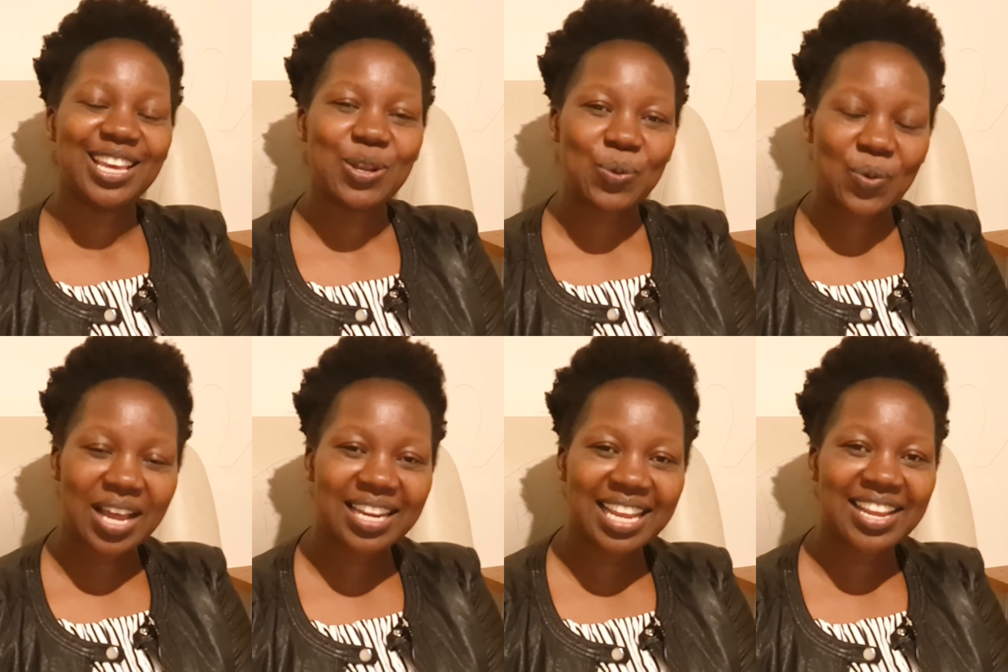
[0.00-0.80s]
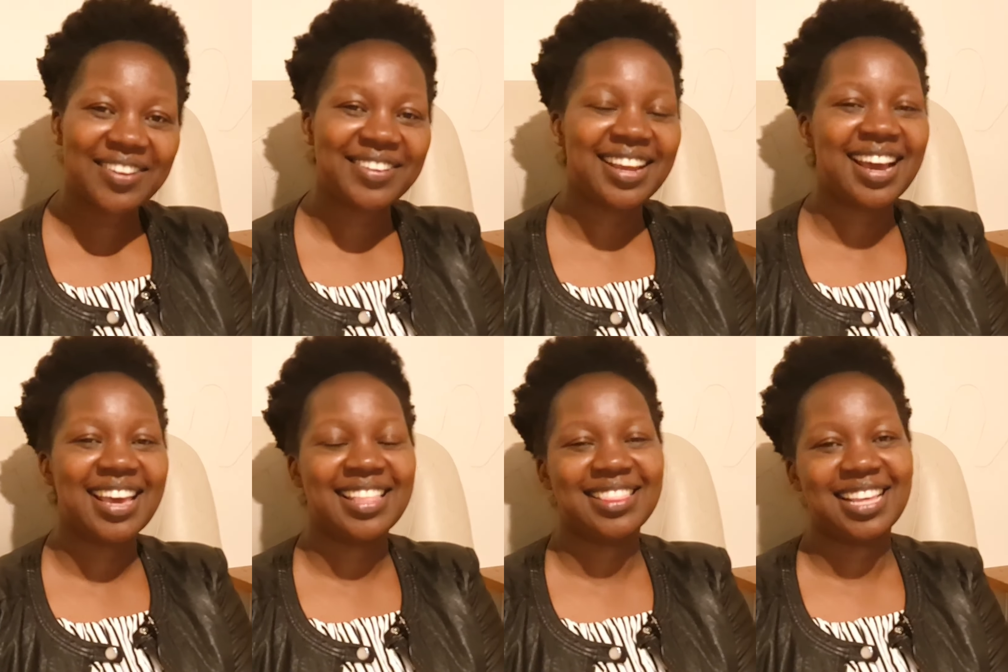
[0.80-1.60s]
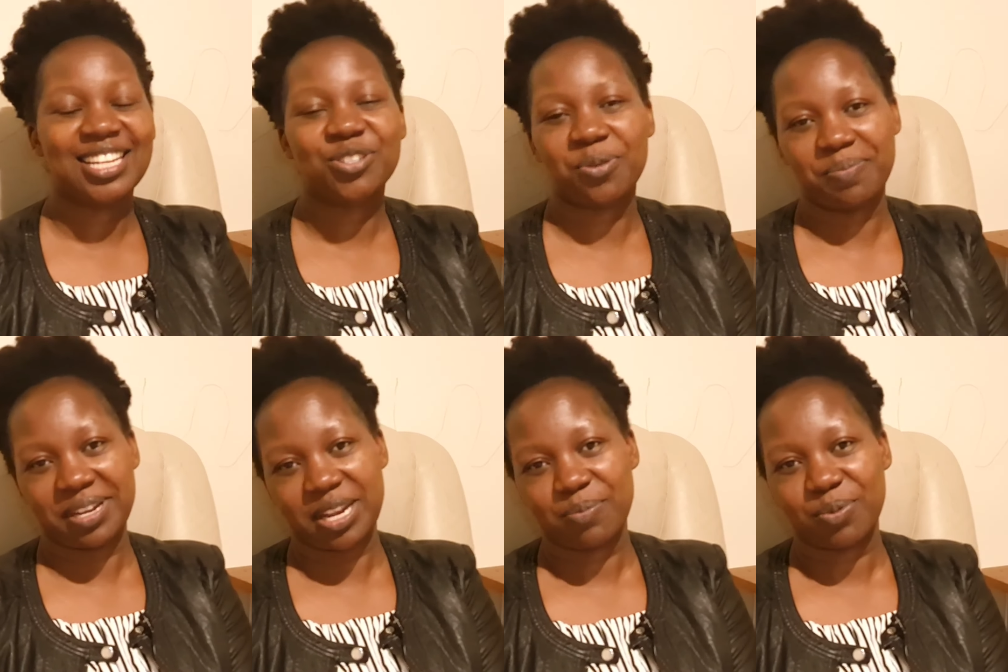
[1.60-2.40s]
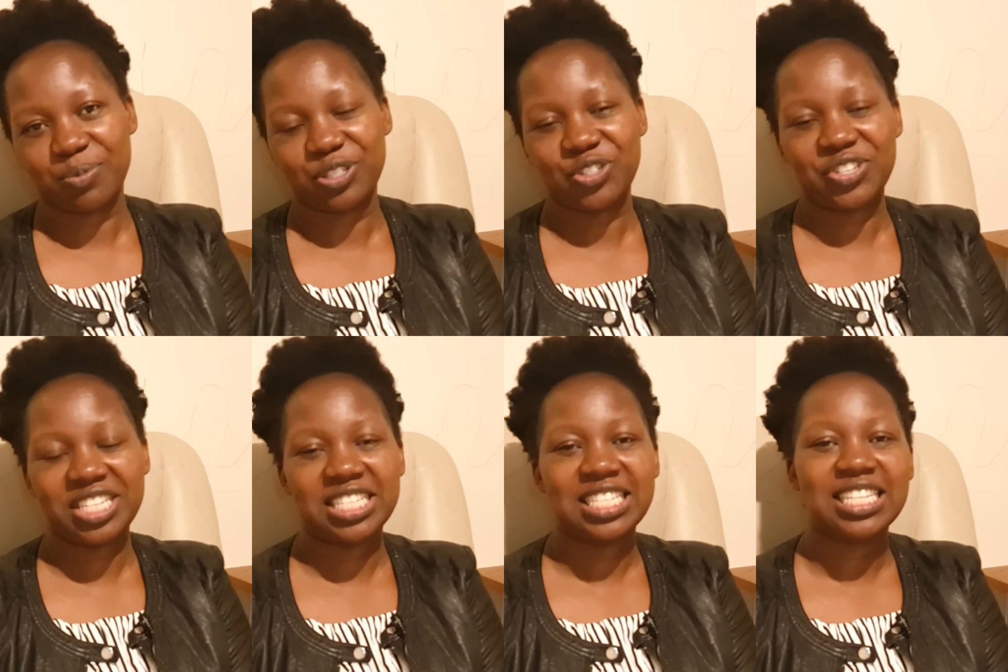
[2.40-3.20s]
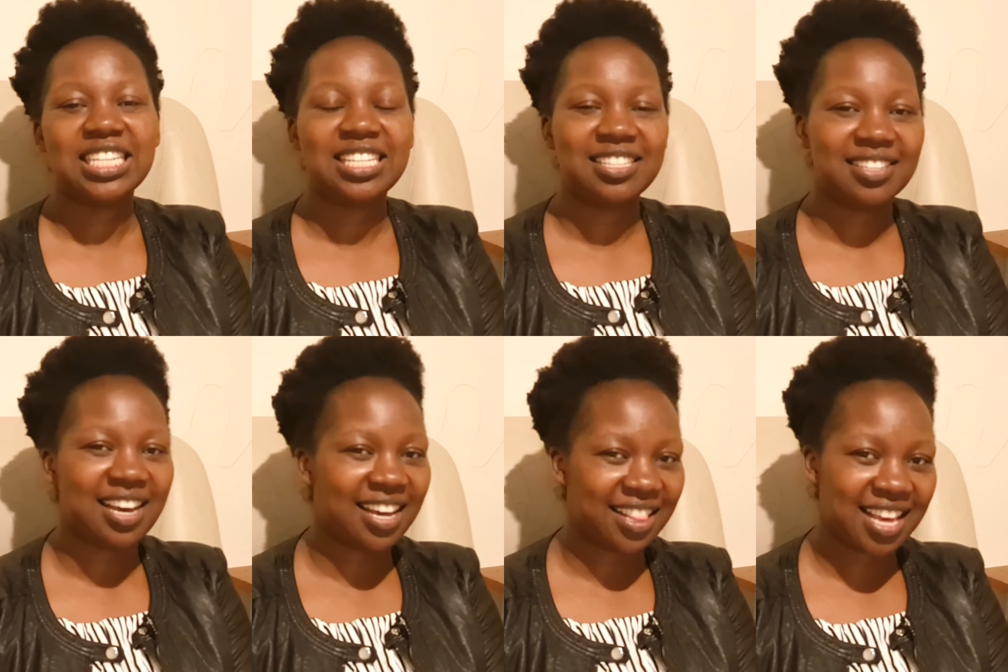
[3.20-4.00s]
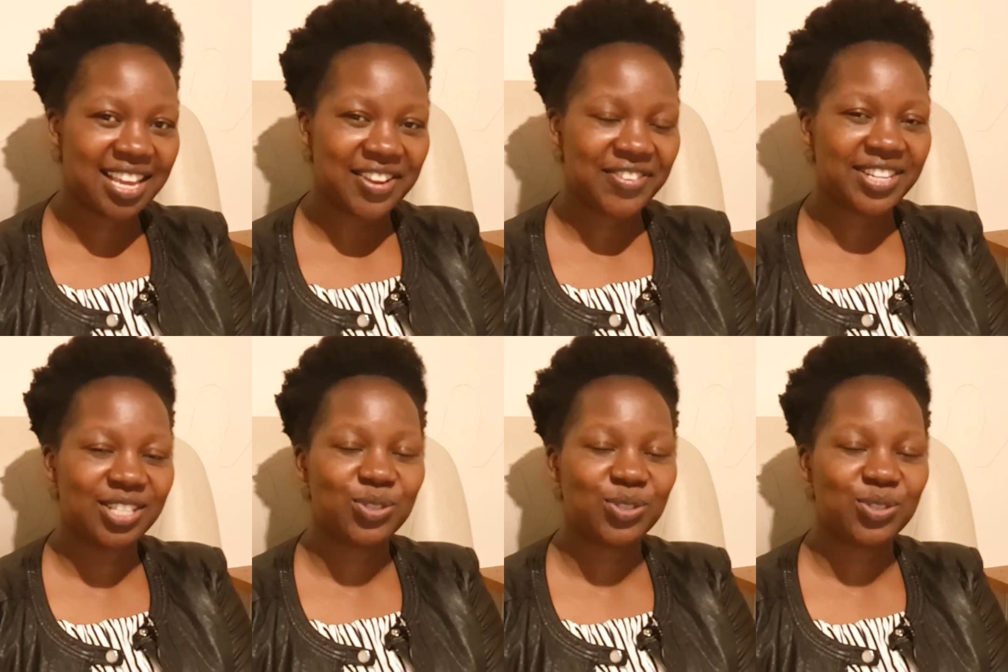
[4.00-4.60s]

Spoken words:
in one area, and that opened up opportunity in other areas.